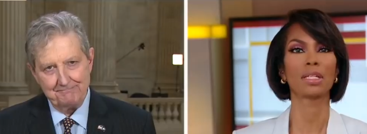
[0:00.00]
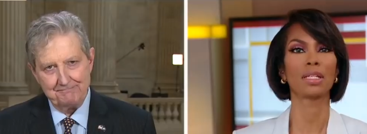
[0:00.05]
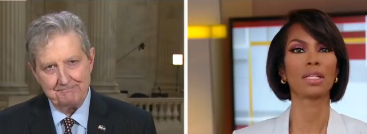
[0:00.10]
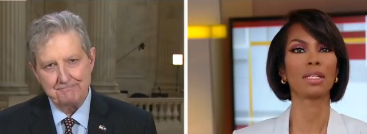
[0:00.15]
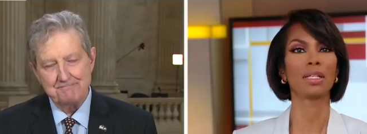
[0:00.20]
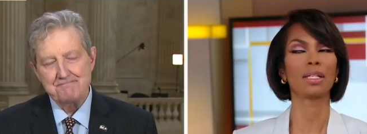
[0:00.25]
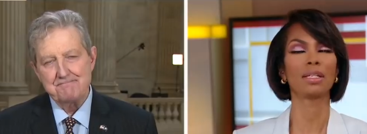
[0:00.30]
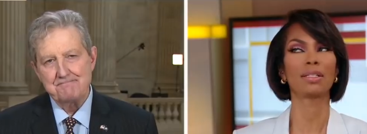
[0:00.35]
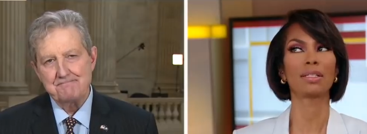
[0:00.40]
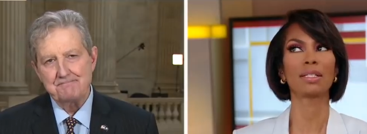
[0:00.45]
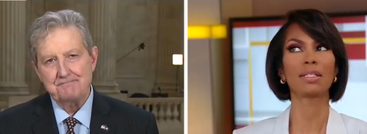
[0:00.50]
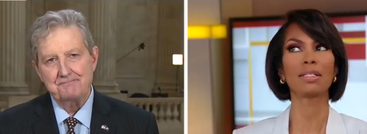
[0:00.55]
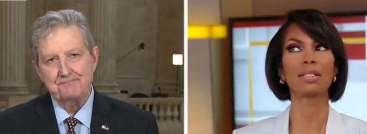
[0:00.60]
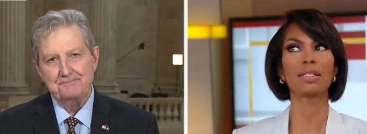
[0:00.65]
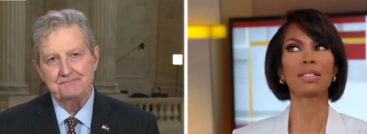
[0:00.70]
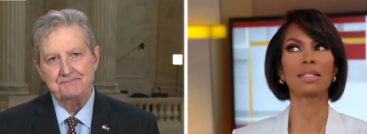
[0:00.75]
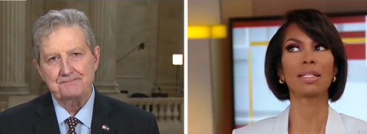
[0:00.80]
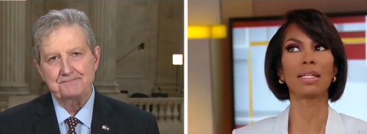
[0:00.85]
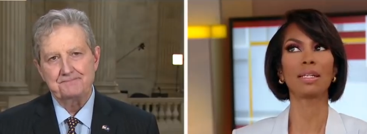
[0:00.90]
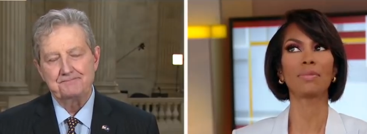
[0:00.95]
Speaker 1: it didn't
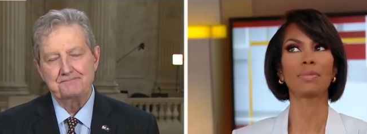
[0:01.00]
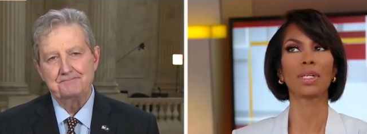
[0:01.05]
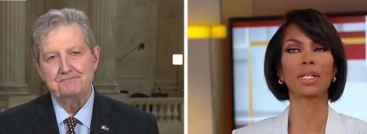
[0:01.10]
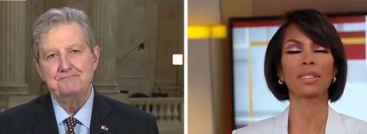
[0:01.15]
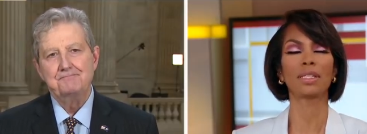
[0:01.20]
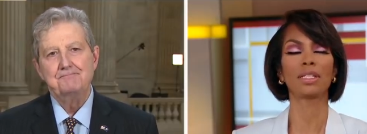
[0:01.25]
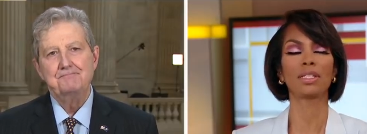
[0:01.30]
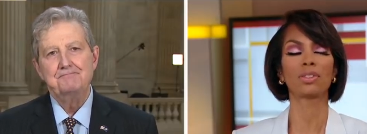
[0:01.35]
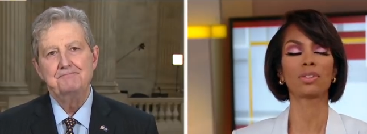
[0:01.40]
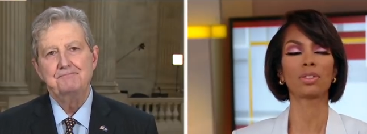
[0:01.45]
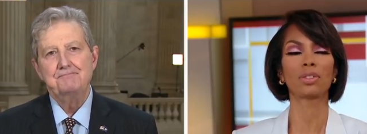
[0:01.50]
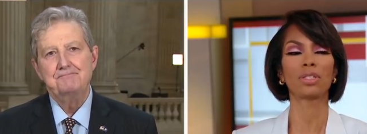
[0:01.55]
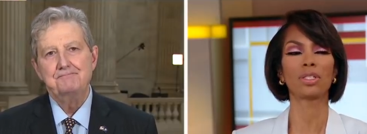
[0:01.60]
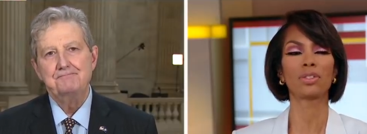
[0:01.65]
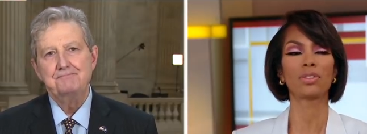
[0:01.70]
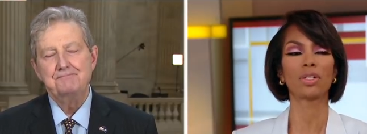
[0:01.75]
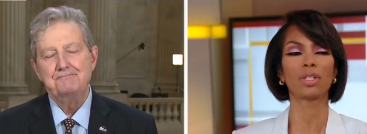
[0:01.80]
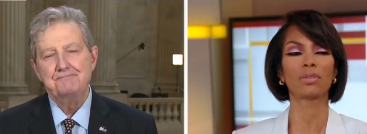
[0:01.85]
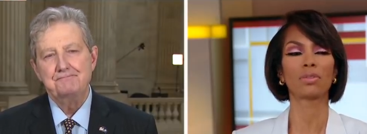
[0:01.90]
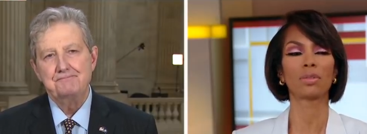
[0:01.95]
seem like the Attorney
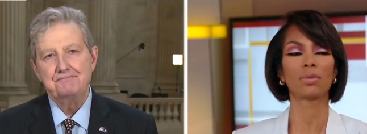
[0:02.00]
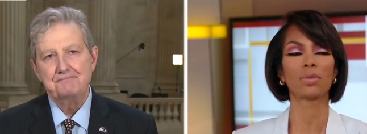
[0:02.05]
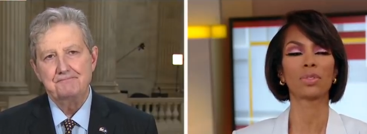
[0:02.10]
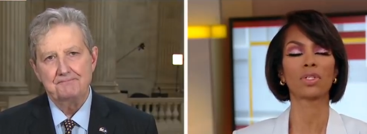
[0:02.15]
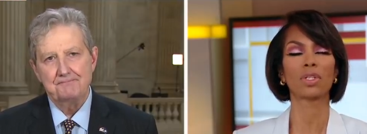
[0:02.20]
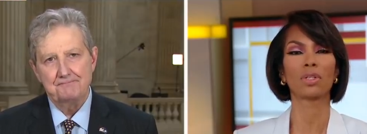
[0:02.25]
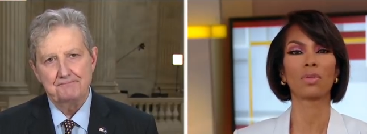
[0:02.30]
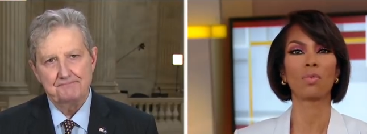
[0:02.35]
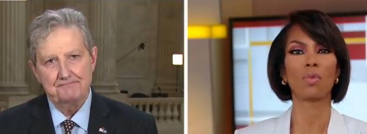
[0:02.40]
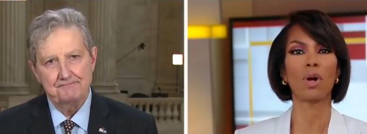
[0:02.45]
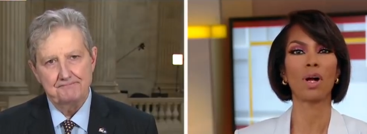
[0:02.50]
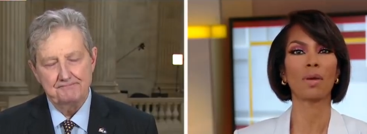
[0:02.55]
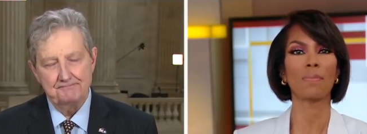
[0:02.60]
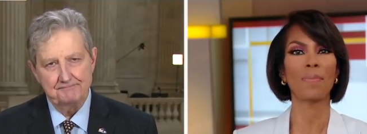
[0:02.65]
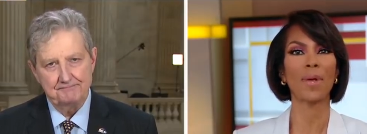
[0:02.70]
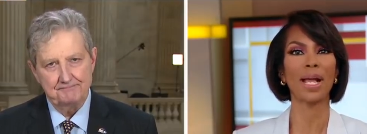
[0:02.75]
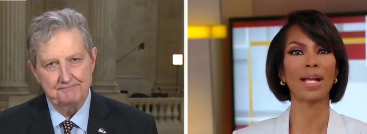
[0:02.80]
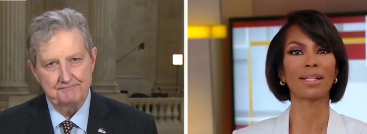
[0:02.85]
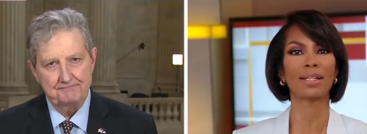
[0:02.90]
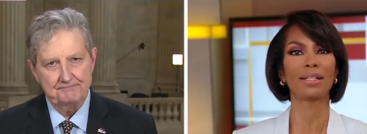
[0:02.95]
General was going to walk
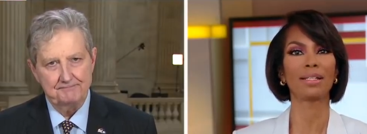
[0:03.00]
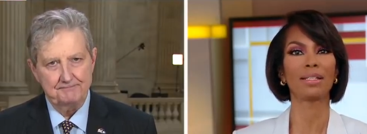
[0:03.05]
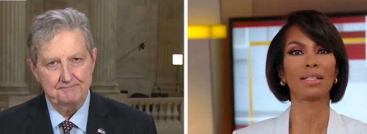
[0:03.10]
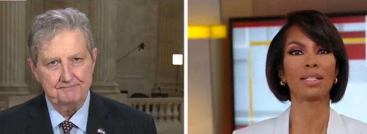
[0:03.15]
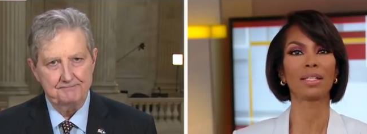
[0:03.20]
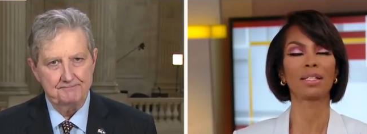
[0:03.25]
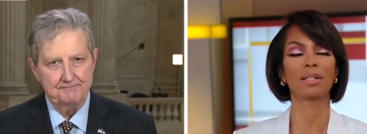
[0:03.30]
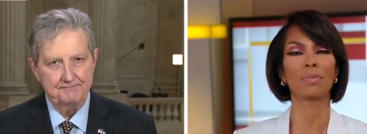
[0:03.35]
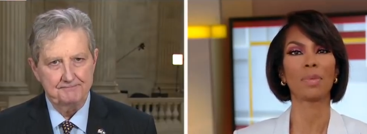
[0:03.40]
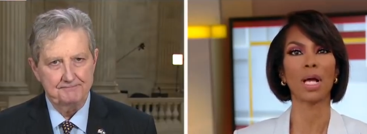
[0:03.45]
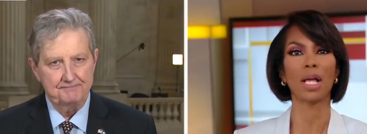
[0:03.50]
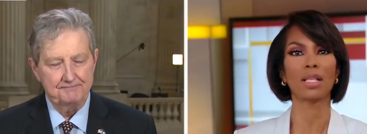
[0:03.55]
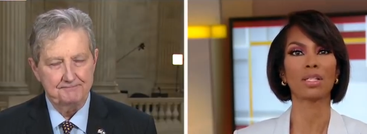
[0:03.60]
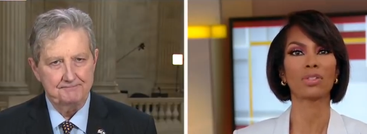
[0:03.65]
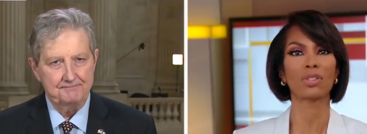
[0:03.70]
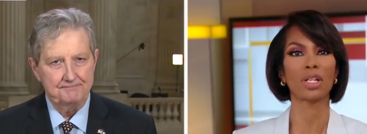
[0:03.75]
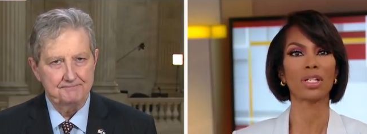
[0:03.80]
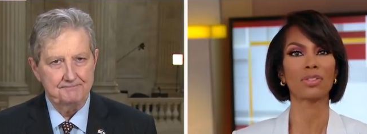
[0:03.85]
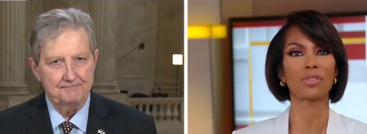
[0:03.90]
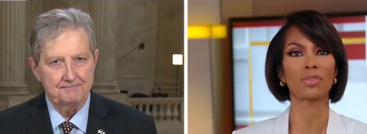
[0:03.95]
back anything,
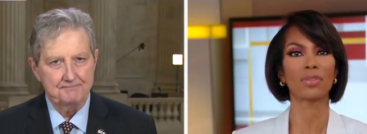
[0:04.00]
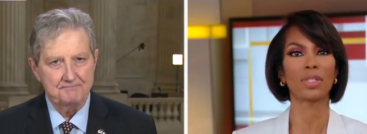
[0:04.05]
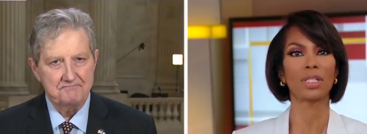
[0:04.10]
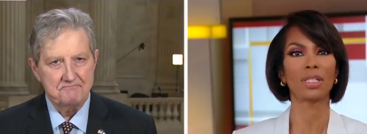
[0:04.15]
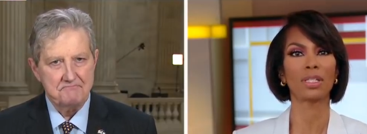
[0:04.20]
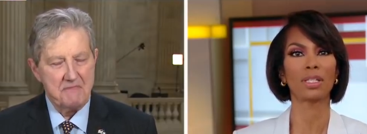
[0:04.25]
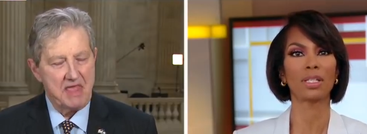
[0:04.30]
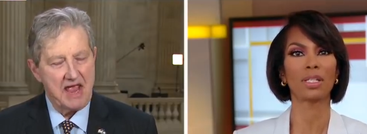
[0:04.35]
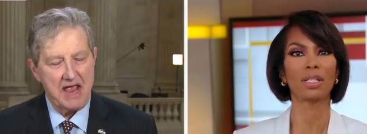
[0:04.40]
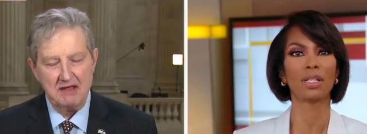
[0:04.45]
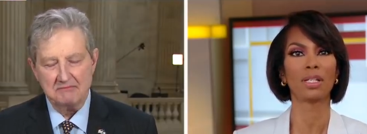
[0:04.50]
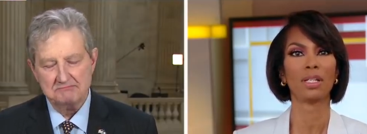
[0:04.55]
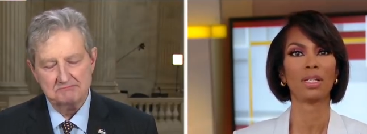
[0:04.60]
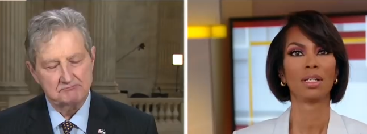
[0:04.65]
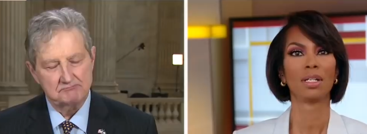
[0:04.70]
apologize for anything.